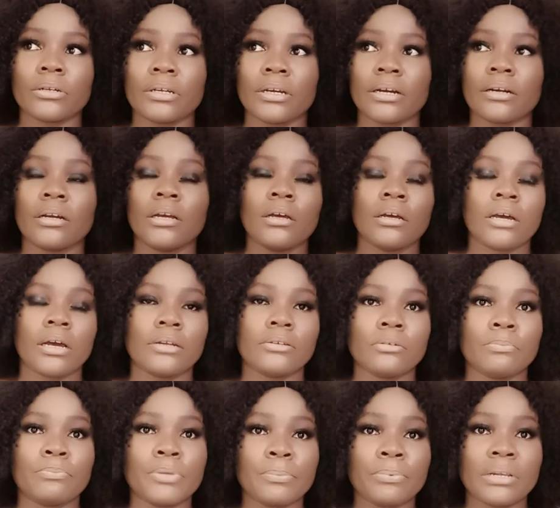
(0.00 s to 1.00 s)
Yeah, I
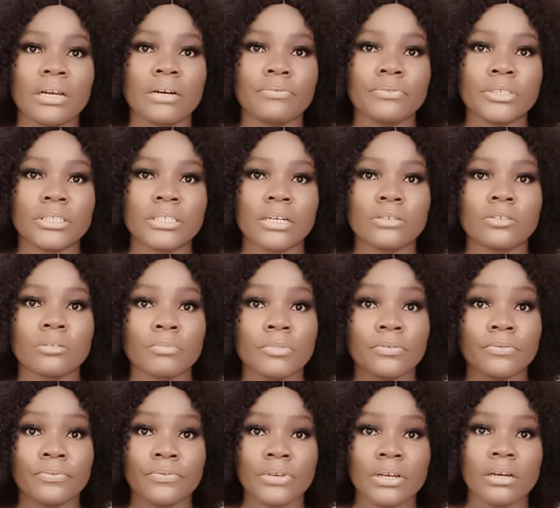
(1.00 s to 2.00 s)
know people have reached out to
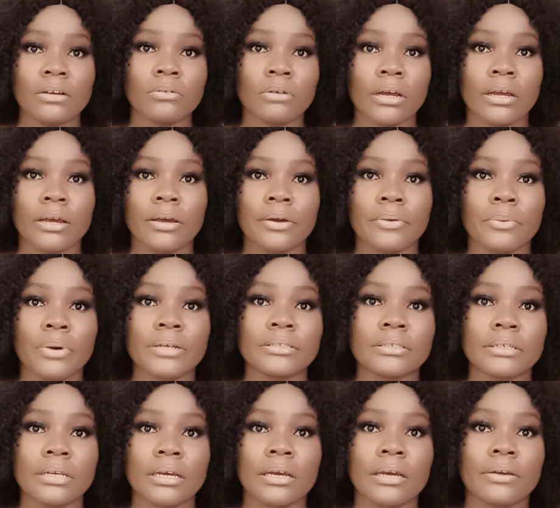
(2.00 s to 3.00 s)
me via
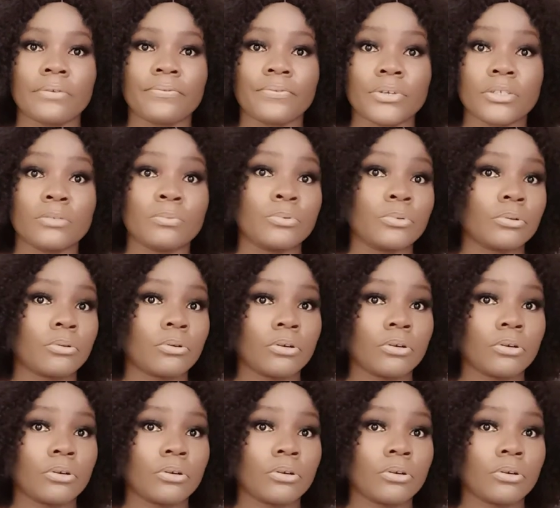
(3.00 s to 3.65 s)
Facebook,